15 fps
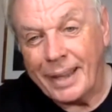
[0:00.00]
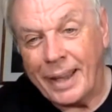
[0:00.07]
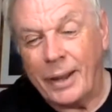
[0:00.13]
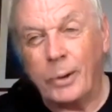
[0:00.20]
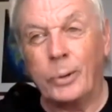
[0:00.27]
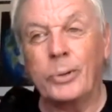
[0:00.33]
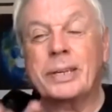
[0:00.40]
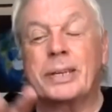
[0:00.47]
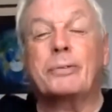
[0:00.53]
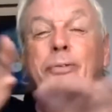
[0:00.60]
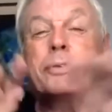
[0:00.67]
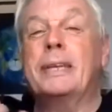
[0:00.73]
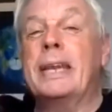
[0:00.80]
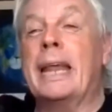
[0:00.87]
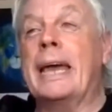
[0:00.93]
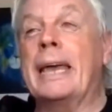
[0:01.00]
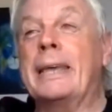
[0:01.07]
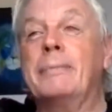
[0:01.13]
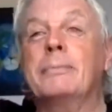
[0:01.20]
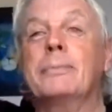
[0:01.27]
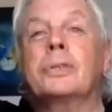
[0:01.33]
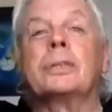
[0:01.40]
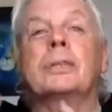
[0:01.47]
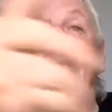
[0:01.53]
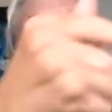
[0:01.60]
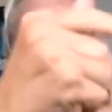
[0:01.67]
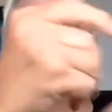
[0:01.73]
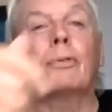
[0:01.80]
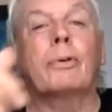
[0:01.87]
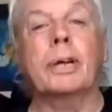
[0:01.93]
And all the different names and
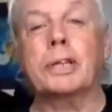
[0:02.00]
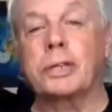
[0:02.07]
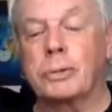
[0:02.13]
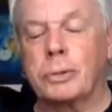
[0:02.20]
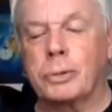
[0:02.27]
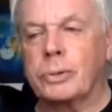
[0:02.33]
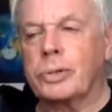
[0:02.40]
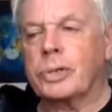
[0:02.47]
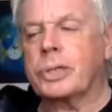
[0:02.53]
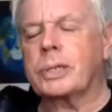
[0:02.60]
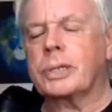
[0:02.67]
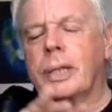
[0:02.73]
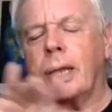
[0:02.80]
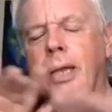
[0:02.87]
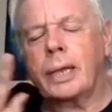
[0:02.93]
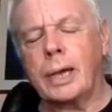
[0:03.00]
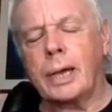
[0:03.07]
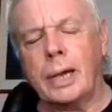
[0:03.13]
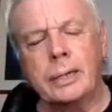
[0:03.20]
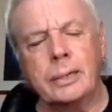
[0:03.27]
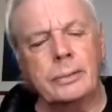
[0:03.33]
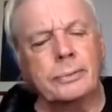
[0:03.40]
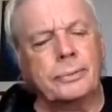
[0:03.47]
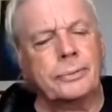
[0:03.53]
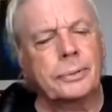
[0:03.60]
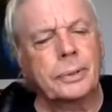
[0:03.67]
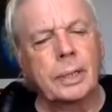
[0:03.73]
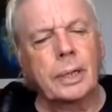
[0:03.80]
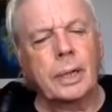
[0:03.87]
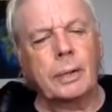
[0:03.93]
different rituals, they kind of
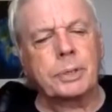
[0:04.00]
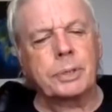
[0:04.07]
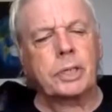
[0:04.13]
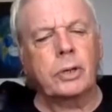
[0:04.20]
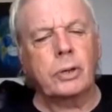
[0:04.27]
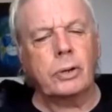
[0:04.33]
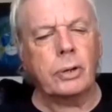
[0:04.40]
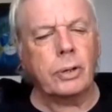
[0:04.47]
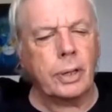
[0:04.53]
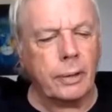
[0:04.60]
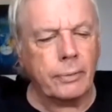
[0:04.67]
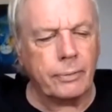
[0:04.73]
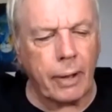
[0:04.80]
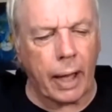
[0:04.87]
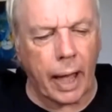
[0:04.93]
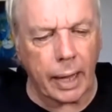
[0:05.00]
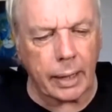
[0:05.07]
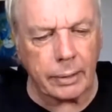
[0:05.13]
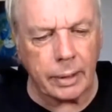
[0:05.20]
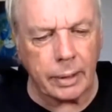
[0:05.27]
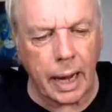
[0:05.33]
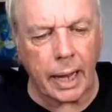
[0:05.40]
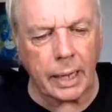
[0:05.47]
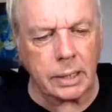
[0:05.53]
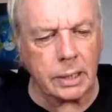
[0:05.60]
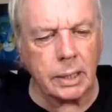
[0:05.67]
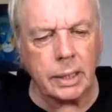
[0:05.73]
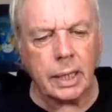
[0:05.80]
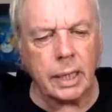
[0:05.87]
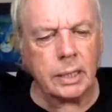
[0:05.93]
obscure the fact that
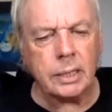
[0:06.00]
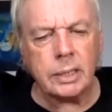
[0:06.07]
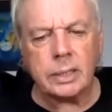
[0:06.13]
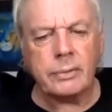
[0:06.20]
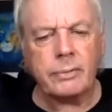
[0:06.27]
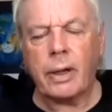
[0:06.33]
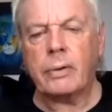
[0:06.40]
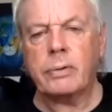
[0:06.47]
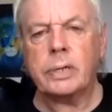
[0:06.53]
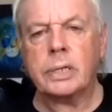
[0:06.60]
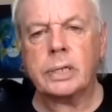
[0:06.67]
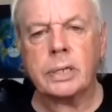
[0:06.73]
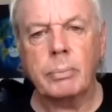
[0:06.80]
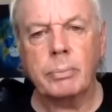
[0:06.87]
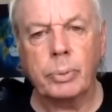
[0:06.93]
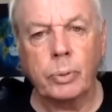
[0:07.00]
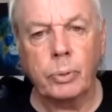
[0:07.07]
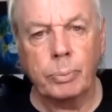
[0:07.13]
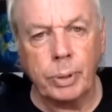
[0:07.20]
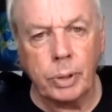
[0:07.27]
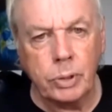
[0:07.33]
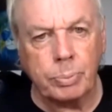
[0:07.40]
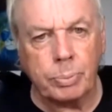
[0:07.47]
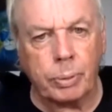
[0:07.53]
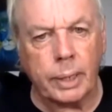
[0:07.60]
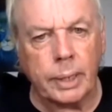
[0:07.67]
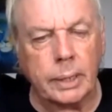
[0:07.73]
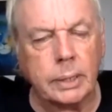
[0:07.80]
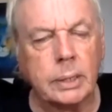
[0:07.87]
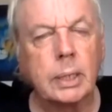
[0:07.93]
actually it is a very simple
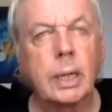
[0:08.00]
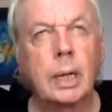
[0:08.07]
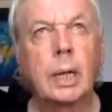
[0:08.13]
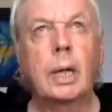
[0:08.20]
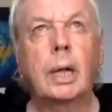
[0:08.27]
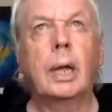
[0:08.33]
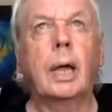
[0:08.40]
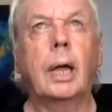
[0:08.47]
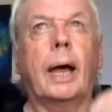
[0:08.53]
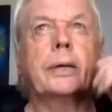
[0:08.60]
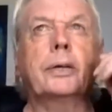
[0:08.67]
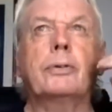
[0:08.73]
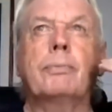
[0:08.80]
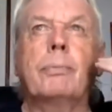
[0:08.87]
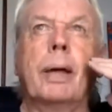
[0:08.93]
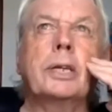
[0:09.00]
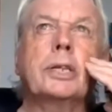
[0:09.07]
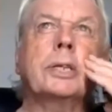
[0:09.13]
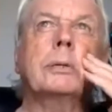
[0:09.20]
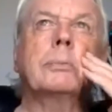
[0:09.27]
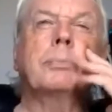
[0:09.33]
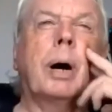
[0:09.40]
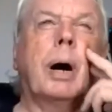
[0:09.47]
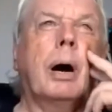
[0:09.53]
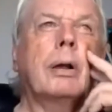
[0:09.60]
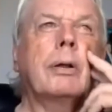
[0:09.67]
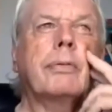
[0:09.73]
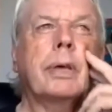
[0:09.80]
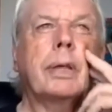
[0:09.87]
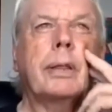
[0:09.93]
blueprint. And you've mentioned
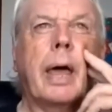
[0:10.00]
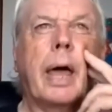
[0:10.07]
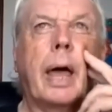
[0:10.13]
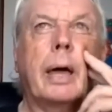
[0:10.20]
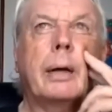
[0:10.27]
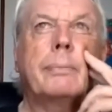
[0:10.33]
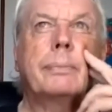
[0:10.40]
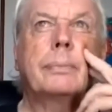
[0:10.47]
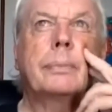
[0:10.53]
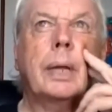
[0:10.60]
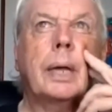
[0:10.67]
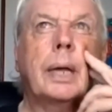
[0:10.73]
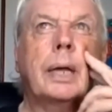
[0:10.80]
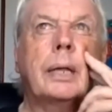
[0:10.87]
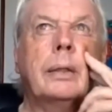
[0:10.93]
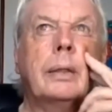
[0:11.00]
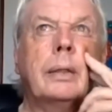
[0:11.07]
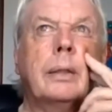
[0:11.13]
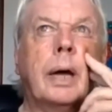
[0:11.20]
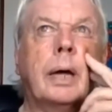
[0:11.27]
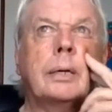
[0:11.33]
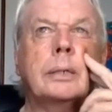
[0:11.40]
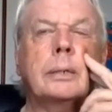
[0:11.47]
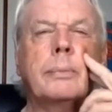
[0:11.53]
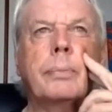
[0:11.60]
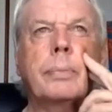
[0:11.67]
part of it there in that,